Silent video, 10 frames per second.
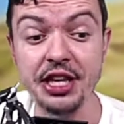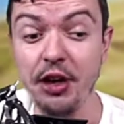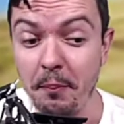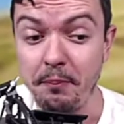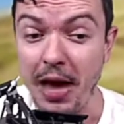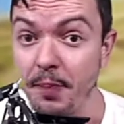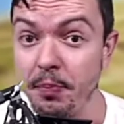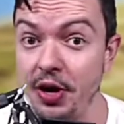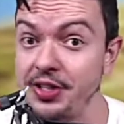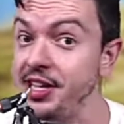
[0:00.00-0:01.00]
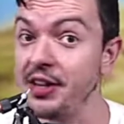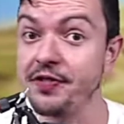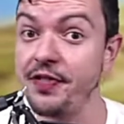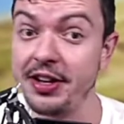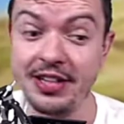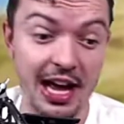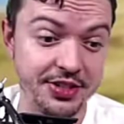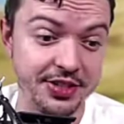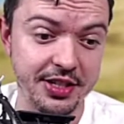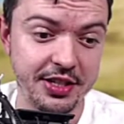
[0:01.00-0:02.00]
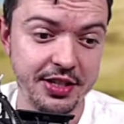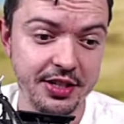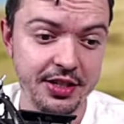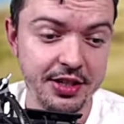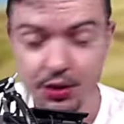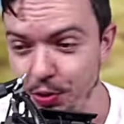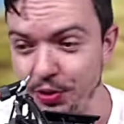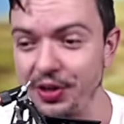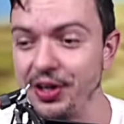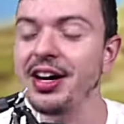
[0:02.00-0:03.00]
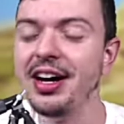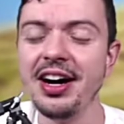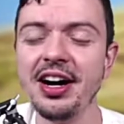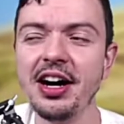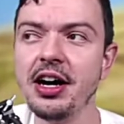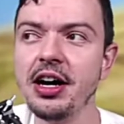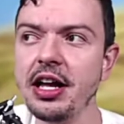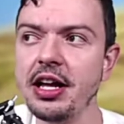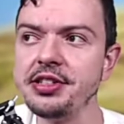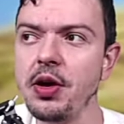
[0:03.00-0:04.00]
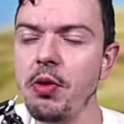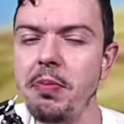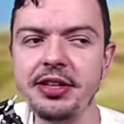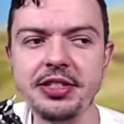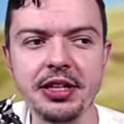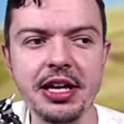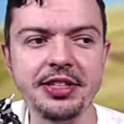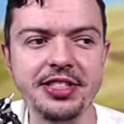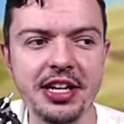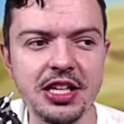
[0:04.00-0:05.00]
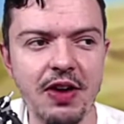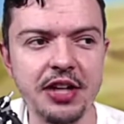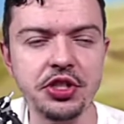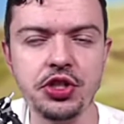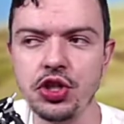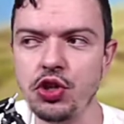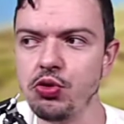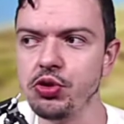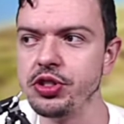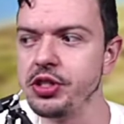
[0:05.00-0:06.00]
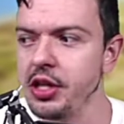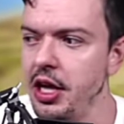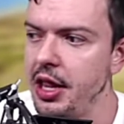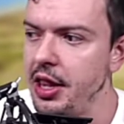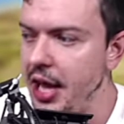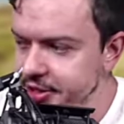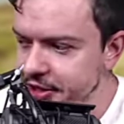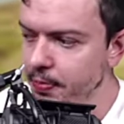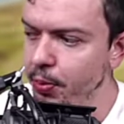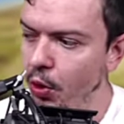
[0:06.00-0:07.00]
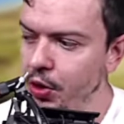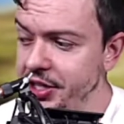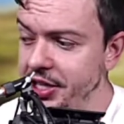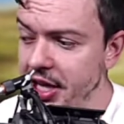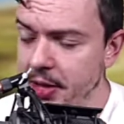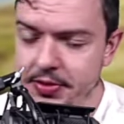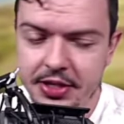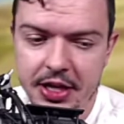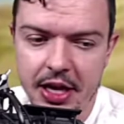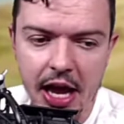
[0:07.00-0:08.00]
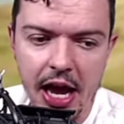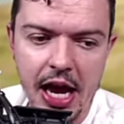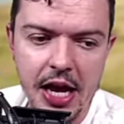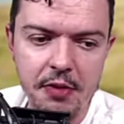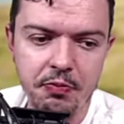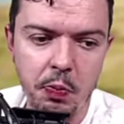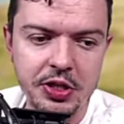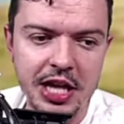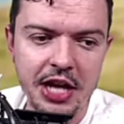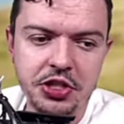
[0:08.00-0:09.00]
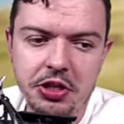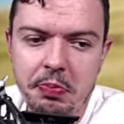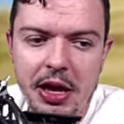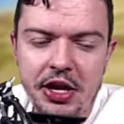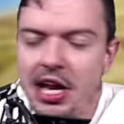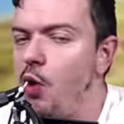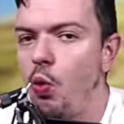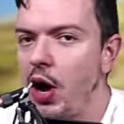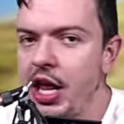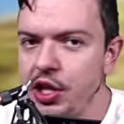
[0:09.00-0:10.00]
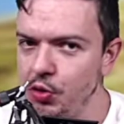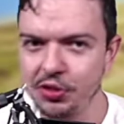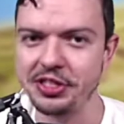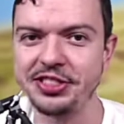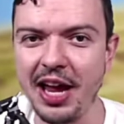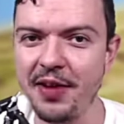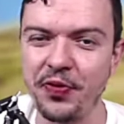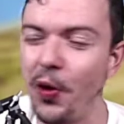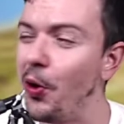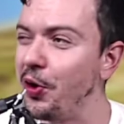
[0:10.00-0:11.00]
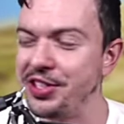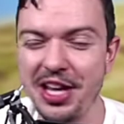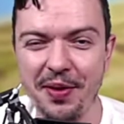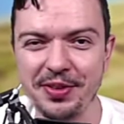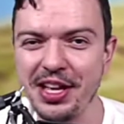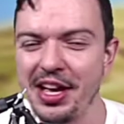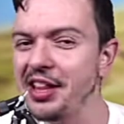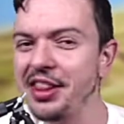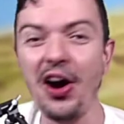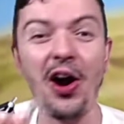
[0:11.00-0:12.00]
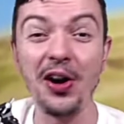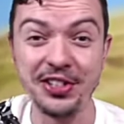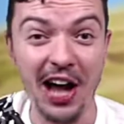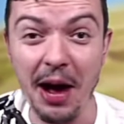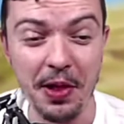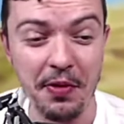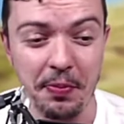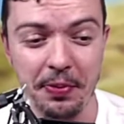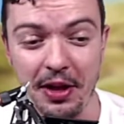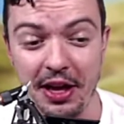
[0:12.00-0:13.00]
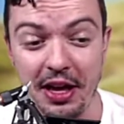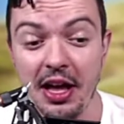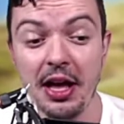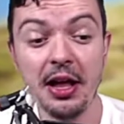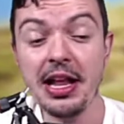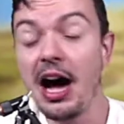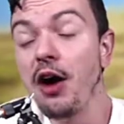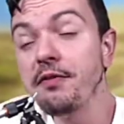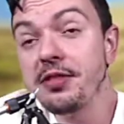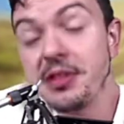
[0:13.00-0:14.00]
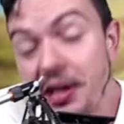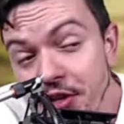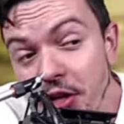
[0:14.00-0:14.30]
on paper it sounds fantastic. Cooler. Because it will basically incentivize you to use lesser important teams and will potentially make you not want to use the same core teams that are in top level play. Now, there's also